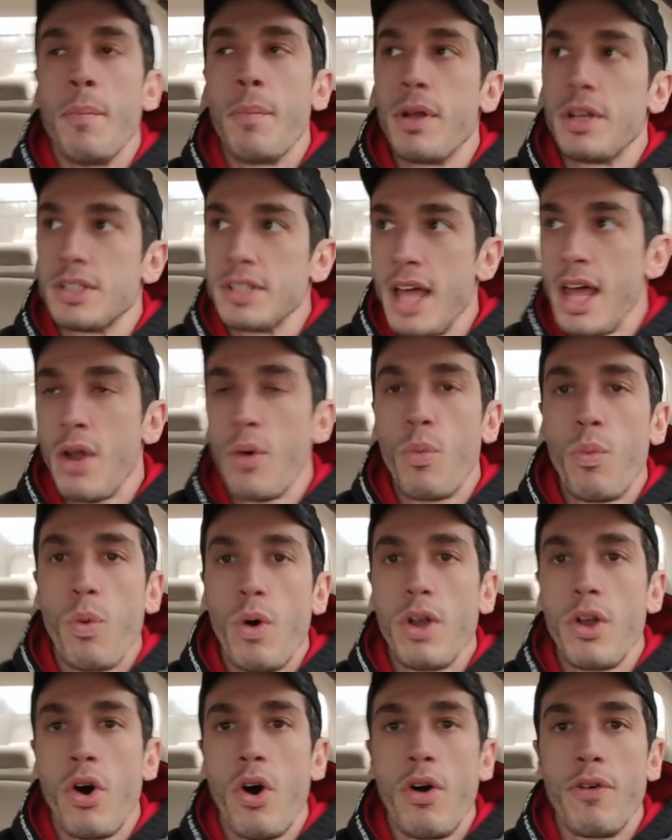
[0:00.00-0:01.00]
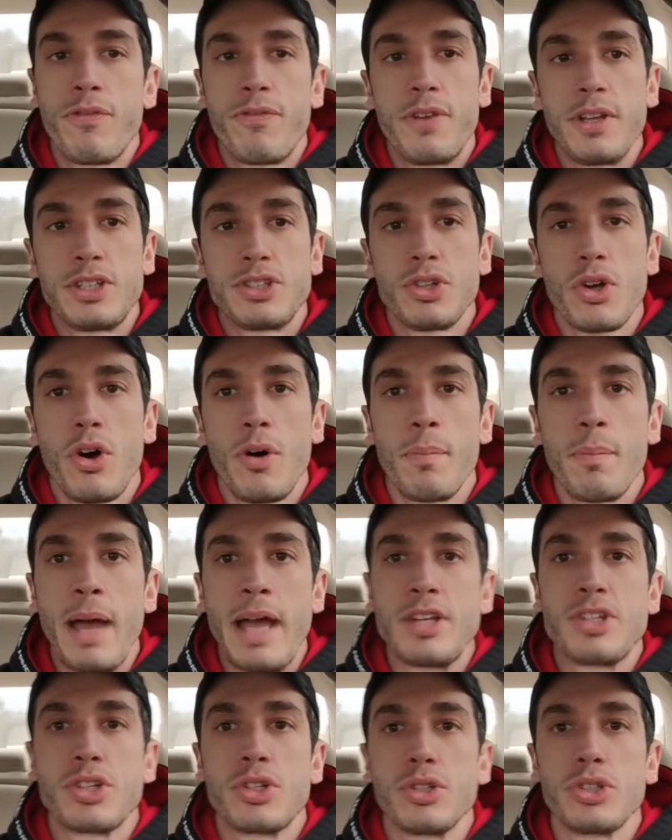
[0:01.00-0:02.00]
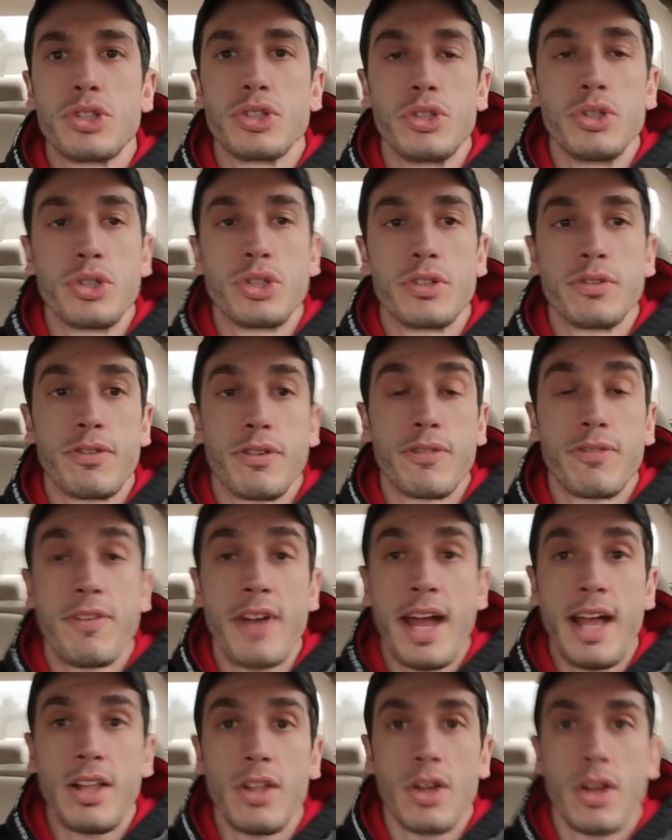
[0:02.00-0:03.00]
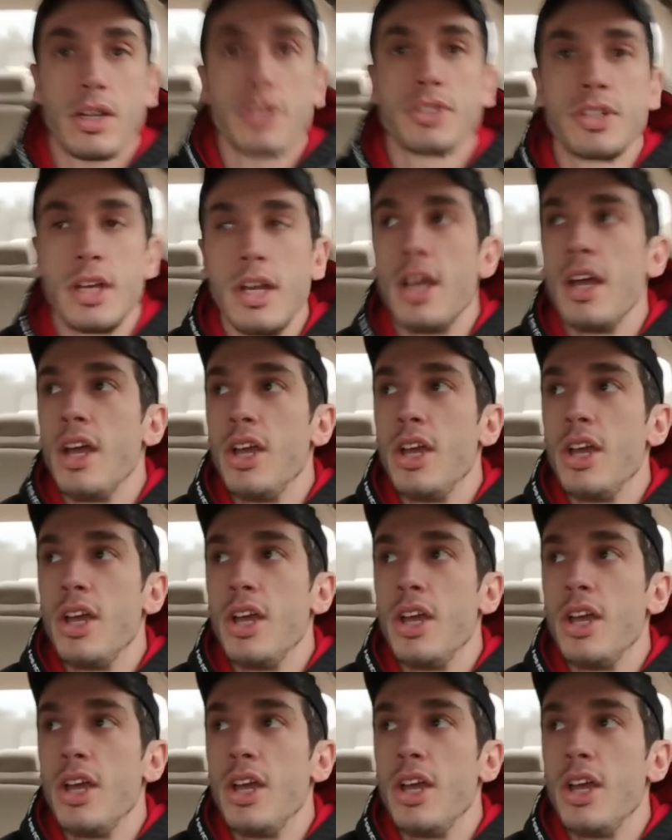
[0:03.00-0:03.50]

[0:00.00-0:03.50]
but it's not a one-all fits-all magical solution for fat loss.